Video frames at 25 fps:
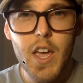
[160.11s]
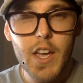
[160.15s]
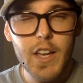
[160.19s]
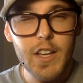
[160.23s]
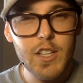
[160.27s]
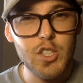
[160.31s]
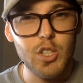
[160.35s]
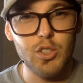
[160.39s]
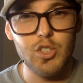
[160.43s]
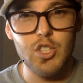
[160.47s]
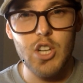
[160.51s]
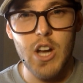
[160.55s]

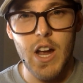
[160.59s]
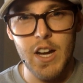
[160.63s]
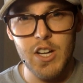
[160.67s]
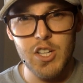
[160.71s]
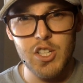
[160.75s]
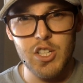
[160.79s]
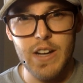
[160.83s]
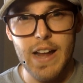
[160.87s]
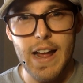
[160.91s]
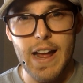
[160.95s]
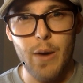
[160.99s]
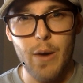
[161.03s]
So
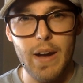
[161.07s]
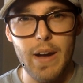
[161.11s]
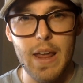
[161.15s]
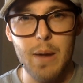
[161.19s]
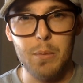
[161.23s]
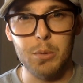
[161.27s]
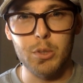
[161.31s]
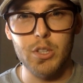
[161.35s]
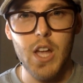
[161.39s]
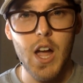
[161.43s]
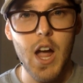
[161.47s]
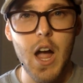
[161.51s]
Josh and I were
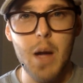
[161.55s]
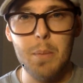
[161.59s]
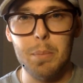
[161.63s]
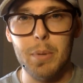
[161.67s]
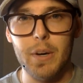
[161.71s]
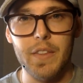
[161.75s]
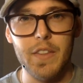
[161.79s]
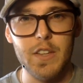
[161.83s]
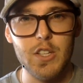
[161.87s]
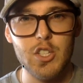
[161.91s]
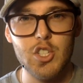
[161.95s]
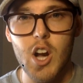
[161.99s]
able to hop
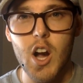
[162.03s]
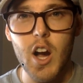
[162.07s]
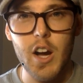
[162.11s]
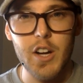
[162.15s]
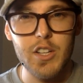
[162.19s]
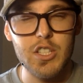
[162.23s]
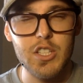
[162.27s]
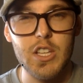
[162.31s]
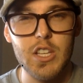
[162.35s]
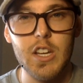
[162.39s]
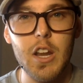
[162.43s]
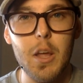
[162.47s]
on the
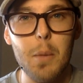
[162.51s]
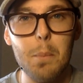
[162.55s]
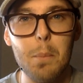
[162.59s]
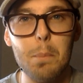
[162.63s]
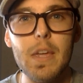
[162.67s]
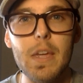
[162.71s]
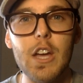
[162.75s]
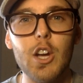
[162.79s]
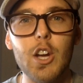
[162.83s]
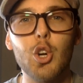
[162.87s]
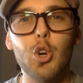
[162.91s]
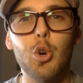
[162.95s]
charts and
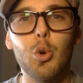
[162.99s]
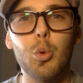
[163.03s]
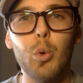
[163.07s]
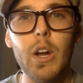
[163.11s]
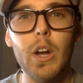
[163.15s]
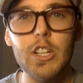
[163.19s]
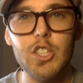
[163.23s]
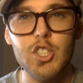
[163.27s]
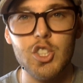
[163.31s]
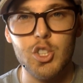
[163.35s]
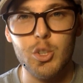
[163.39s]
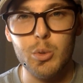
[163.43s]
be a
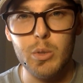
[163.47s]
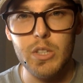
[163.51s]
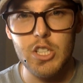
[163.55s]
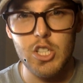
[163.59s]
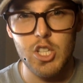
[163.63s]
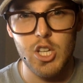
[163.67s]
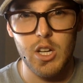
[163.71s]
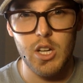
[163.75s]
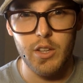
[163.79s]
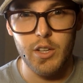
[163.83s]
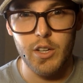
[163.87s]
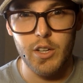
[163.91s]
crutch to
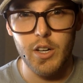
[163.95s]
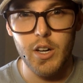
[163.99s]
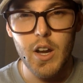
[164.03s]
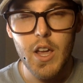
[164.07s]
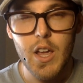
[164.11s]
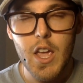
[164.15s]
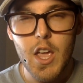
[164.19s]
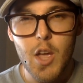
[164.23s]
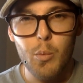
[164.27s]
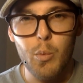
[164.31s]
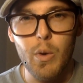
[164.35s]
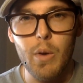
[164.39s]
each other.
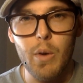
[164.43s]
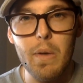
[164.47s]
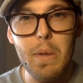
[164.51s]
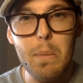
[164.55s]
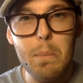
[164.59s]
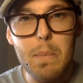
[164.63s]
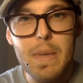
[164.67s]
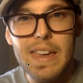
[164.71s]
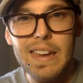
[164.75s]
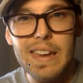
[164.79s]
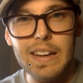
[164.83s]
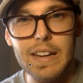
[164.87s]
What we
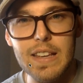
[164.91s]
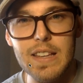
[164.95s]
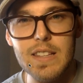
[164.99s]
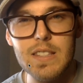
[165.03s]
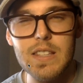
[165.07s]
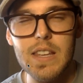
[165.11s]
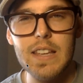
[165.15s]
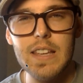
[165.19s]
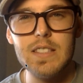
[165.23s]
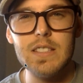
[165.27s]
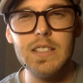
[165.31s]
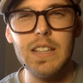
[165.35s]
mean
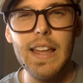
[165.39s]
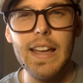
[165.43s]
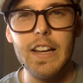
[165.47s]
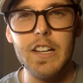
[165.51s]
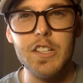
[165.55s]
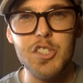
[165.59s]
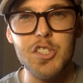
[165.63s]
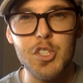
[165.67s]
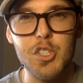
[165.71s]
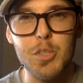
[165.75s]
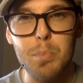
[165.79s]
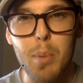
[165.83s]
is it's like
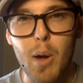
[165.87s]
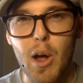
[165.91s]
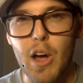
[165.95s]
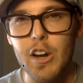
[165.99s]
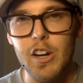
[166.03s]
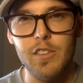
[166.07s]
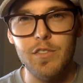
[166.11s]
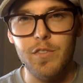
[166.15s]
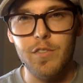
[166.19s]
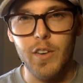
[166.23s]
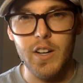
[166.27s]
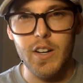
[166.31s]
a
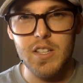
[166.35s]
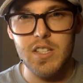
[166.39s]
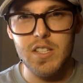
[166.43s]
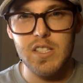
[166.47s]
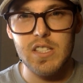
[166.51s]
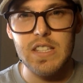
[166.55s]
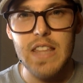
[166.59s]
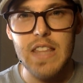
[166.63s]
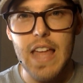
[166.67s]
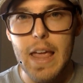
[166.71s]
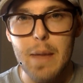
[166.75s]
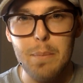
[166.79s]
spotter for a
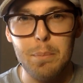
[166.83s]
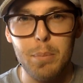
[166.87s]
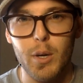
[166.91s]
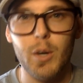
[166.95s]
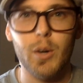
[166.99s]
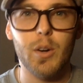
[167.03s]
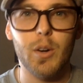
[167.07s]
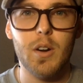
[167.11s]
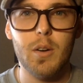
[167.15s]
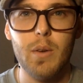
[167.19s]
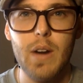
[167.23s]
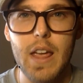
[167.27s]

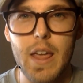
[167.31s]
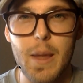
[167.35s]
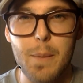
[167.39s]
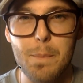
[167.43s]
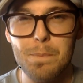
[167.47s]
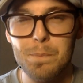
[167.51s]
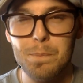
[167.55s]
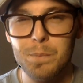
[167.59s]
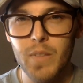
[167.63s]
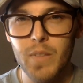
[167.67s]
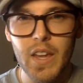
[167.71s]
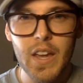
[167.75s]
sniper,
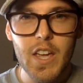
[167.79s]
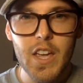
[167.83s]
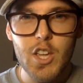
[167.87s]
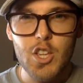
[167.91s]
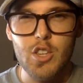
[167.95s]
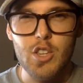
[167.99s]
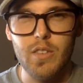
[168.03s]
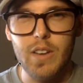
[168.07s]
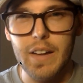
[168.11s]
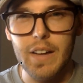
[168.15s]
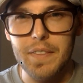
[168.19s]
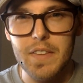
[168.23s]
right?
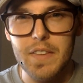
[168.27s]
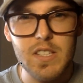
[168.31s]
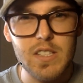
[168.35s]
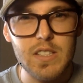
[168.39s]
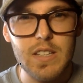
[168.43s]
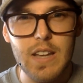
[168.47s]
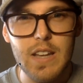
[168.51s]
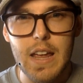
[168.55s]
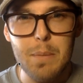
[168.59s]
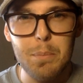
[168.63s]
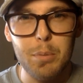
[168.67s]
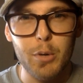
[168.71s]
You've got the
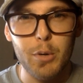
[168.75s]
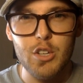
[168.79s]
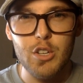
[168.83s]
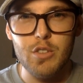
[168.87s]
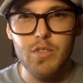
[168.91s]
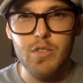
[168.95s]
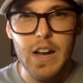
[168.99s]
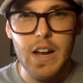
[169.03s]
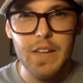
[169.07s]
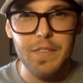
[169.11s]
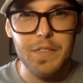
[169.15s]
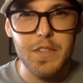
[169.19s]
sniper and
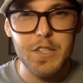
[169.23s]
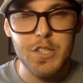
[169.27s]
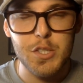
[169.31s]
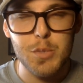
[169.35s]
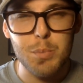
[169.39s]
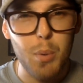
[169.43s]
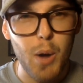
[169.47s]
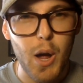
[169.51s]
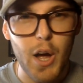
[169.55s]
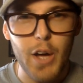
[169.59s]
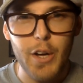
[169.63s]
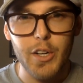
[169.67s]
you've got the
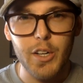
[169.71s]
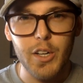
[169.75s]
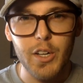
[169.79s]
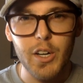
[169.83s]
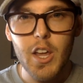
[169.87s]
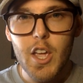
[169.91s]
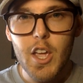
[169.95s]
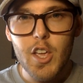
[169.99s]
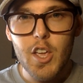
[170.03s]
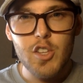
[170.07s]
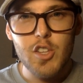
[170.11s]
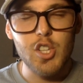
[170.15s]
spotter.
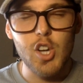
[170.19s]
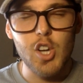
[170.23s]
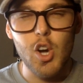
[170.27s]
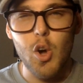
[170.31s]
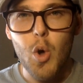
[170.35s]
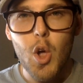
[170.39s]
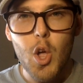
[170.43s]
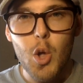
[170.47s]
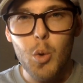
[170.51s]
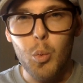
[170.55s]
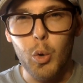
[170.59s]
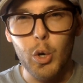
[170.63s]

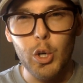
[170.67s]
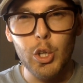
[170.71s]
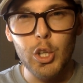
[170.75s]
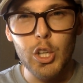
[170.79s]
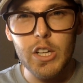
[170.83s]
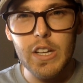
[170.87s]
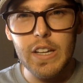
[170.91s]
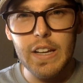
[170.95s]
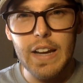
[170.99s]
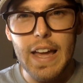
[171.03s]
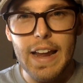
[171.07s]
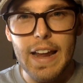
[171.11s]
So we're
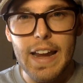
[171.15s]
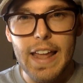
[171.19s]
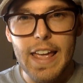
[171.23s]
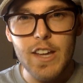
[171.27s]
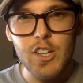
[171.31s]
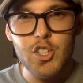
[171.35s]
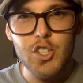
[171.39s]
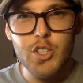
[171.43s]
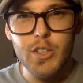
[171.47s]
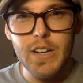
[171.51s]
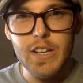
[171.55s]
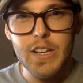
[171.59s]
looking at
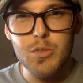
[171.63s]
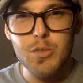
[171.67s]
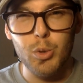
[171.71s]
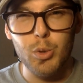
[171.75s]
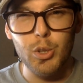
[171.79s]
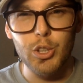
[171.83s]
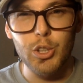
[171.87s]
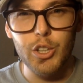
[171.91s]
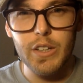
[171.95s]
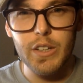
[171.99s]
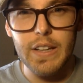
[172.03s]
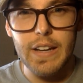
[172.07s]
entries,
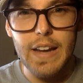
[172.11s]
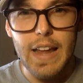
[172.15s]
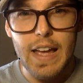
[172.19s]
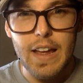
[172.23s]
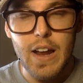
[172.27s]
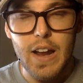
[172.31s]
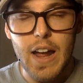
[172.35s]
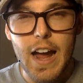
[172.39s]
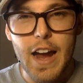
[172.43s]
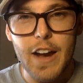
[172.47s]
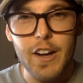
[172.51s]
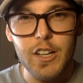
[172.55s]
we're looking
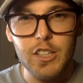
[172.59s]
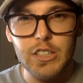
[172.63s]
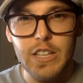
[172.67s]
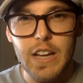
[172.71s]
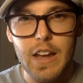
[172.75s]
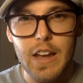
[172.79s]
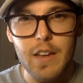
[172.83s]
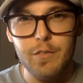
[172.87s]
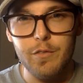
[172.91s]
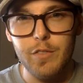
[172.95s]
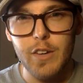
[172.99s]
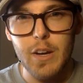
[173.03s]
at higher
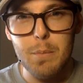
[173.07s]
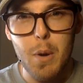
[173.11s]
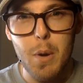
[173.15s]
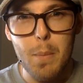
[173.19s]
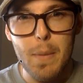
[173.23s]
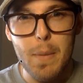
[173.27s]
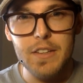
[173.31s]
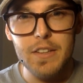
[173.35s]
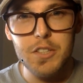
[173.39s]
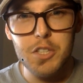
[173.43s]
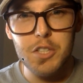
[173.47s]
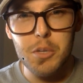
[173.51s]
time frame
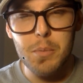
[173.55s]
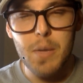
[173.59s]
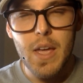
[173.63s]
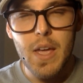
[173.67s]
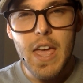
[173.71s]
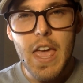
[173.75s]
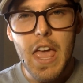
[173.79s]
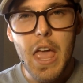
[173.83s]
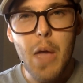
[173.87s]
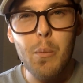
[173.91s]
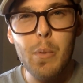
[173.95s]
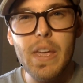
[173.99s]
momentum,
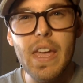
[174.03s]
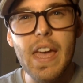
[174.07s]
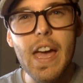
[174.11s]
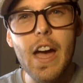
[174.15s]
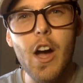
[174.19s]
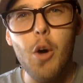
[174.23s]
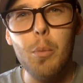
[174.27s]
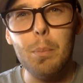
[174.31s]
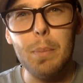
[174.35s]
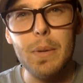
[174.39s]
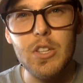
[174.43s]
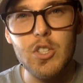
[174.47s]
and we
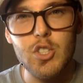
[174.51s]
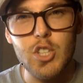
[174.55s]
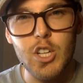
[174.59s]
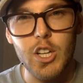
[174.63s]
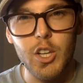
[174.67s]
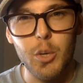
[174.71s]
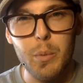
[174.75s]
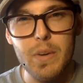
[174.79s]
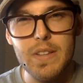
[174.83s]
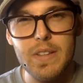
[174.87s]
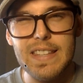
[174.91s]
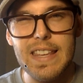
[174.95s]
help each
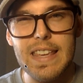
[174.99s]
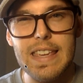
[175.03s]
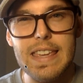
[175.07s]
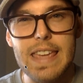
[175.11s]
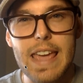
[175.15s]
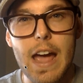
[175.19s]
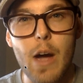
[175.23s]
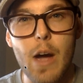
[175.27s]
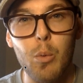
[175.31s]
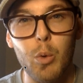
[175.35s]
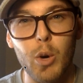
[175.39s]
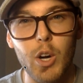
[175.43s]
other. We say,
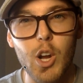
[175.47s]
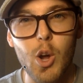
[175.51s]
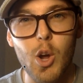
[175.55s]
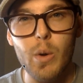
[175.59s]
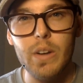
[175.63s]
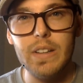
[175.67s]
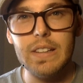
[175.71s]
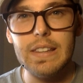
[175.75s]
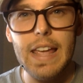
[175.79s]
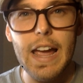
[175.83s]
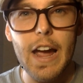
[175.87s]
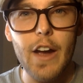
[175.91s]
yeah, we're
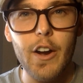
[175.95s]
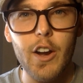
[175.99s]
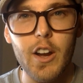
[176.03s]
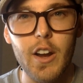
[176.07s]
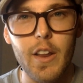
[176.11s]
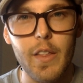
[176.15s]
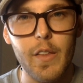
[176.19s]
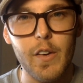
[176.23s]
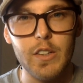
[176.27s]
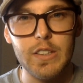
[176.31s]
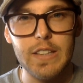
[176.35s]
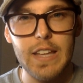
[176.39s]
going down
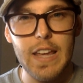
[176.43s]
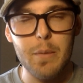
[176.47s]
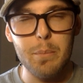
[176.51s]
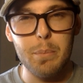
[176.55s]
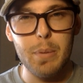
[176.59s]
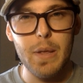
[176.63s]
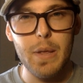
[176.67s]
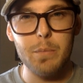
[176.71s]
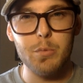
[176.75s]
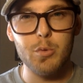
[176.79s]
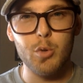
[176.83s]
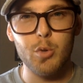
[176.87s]
another 10
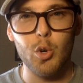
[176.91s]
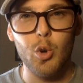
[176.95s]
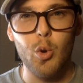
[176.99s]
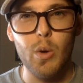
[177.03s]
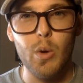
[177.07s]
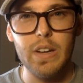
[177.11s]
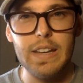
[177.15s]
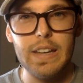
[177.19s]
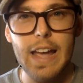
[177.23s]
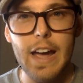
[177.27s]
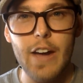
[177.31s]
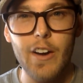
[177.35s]
pips. We're
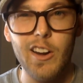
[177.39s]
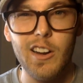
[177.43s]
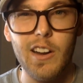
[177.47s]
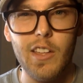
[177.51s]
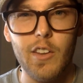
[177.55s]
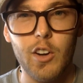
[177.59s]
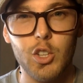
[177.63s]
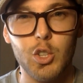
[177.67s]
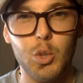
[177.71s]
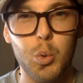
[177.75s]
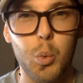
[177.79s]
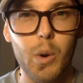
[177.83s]
going down
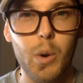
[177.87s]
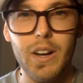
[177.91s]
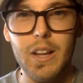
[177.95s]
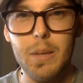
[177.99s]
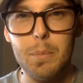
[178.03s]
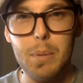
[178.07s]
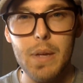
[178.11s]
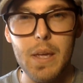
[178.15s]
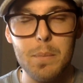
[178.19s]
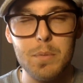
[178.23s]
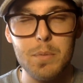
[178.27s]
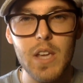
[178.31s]
another 20
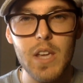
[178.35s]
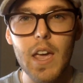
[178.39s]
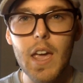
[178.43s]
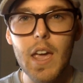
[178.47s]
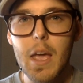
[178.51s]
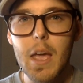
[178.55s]
pips.